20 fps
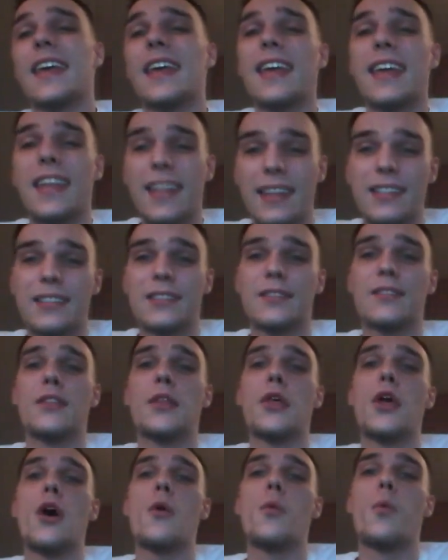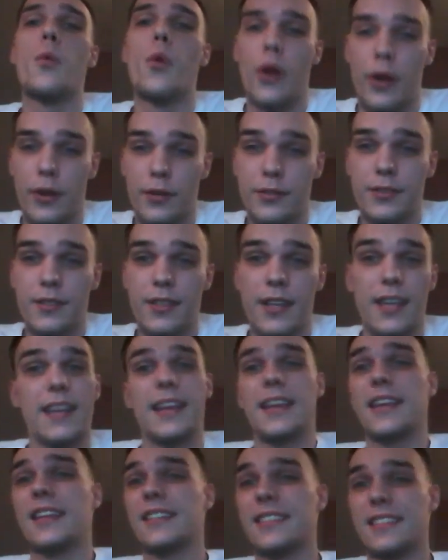It's the worst.
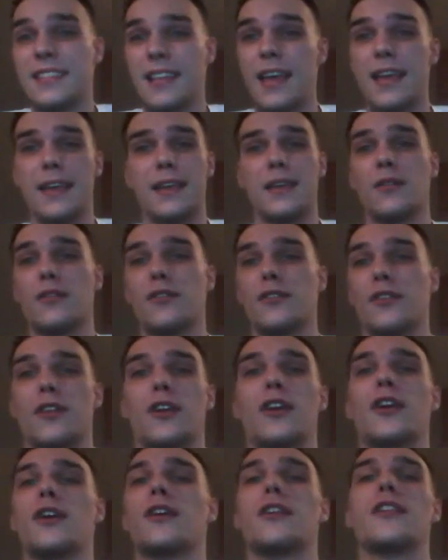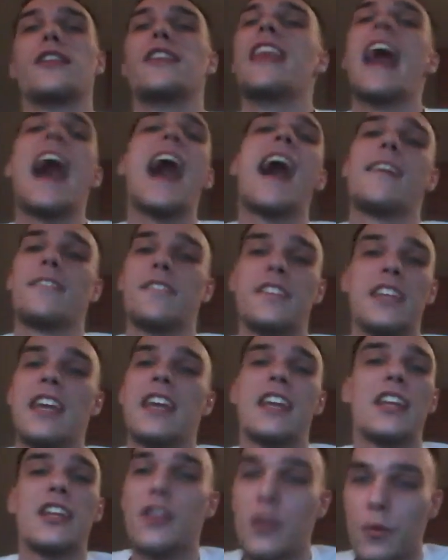It's like knives
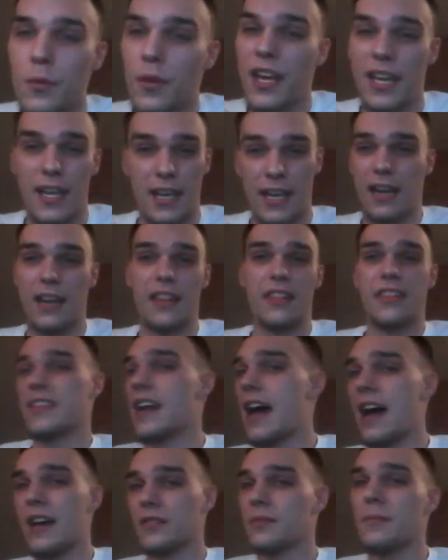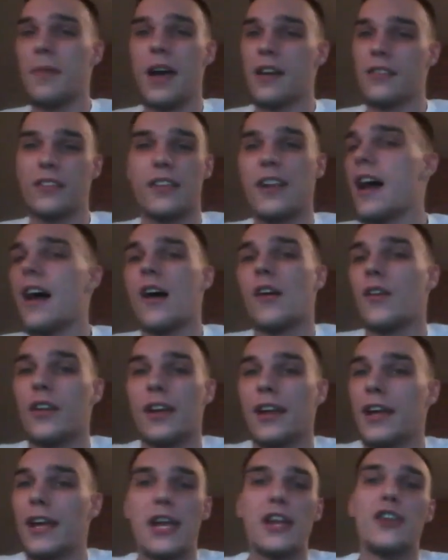hitting you like at 1,000 miles an
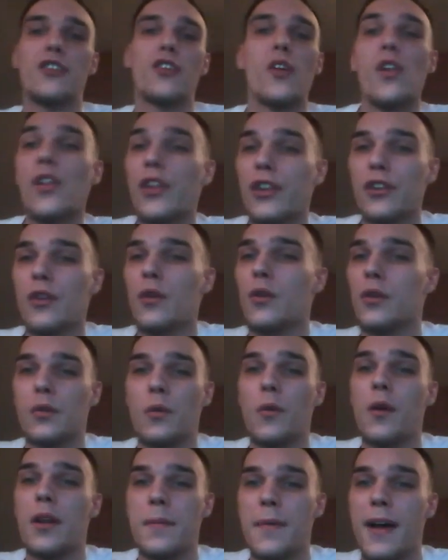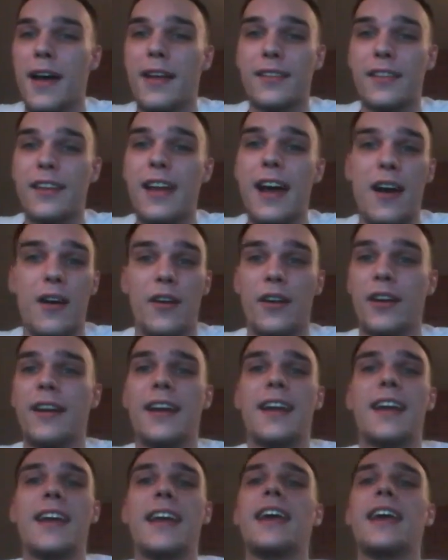hour, and you're only doing 20 miles an hour.
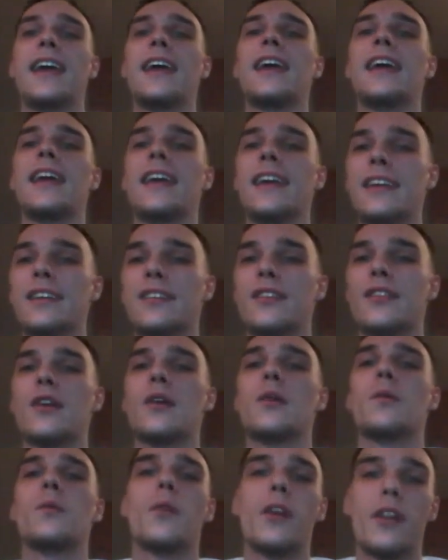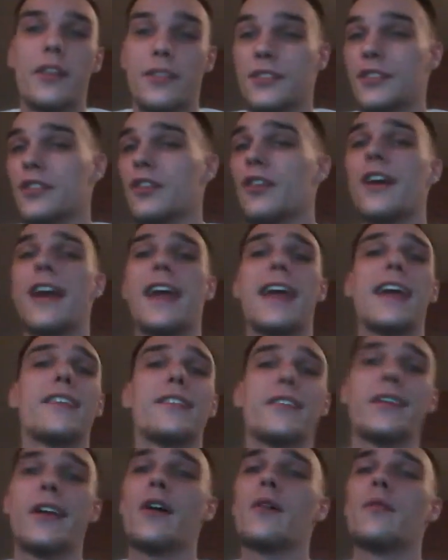It is the worst. Your
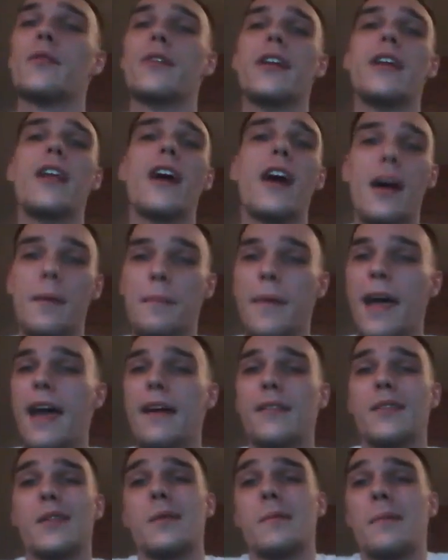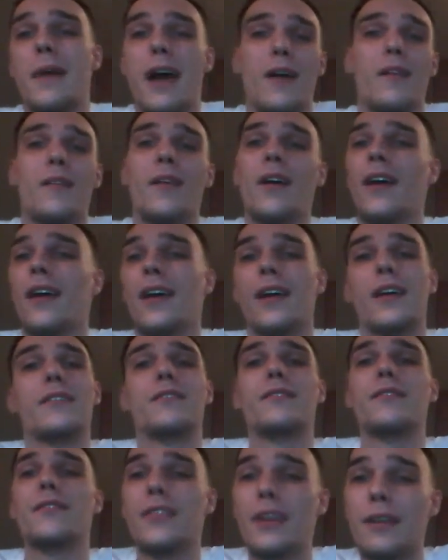hands go numb after about
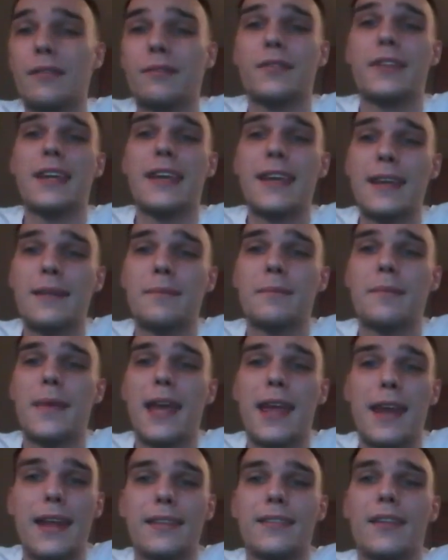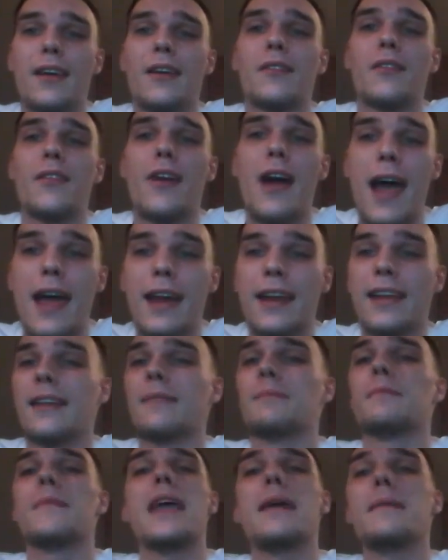15 minutes of
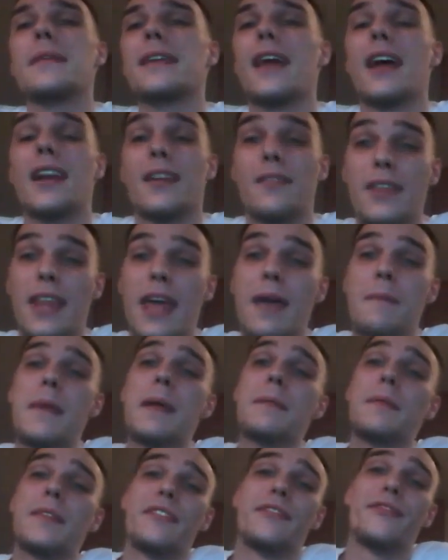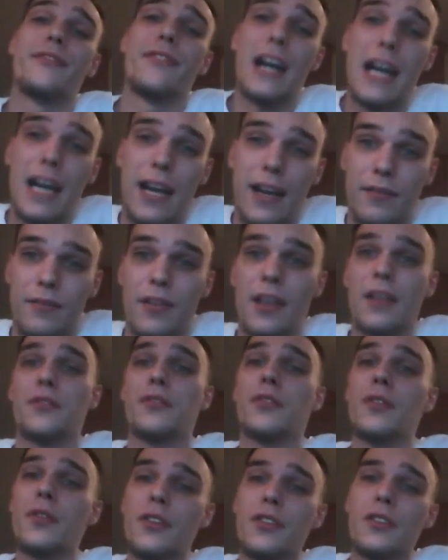riding. Maybe not even that. Maybe 5. As
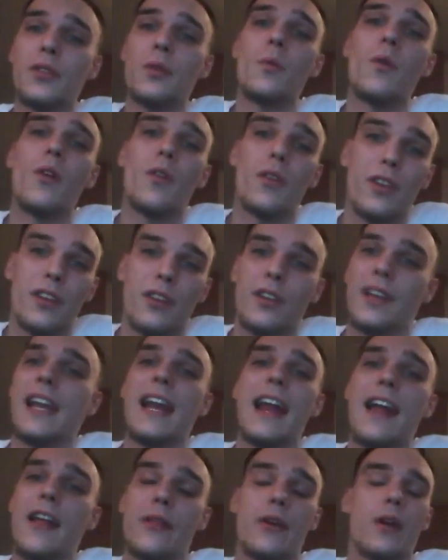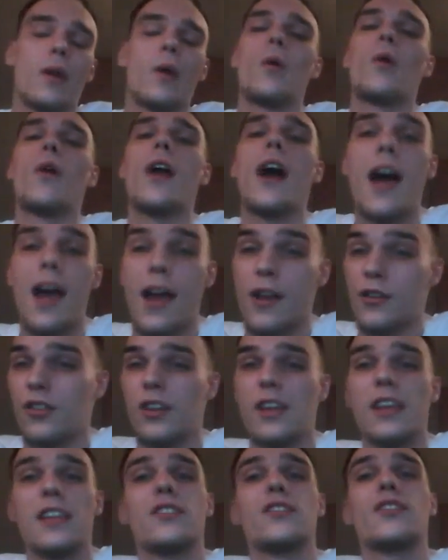soon as you get out of the garage,
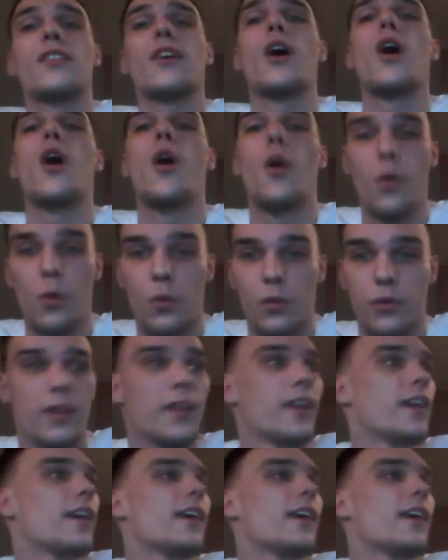it's cold.